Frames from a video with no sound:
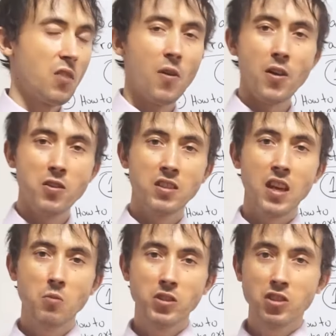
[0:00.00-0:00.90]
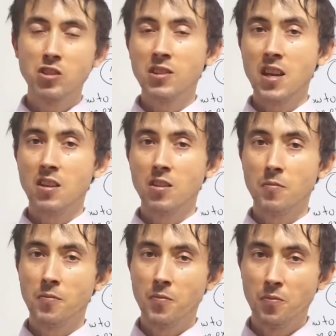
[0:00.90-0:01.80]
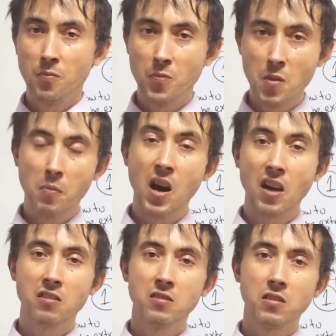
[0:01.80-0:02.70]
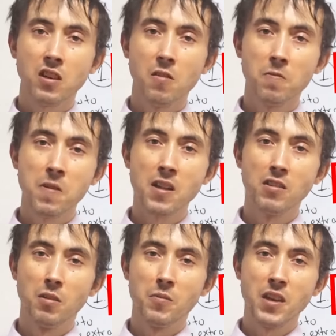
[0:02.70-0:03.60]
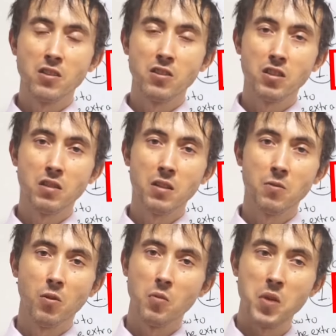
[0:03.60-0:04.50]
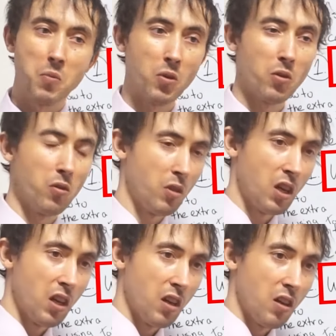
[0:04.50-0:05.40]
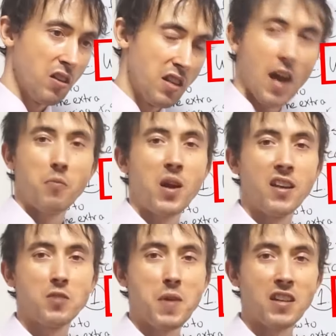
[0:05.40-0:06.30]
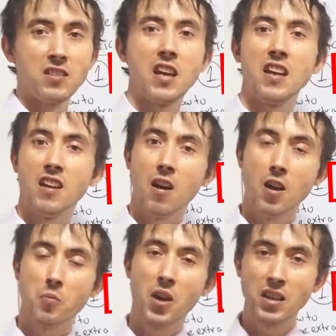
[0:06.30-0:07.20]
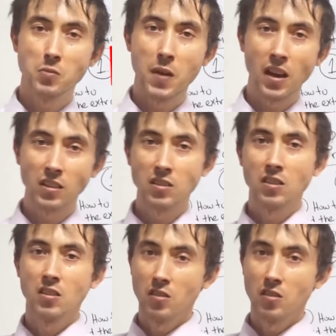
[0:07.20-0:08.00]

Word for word: If all you did was just take the, the model of follow-up that you're doing for people who not prospects yet, are prospects,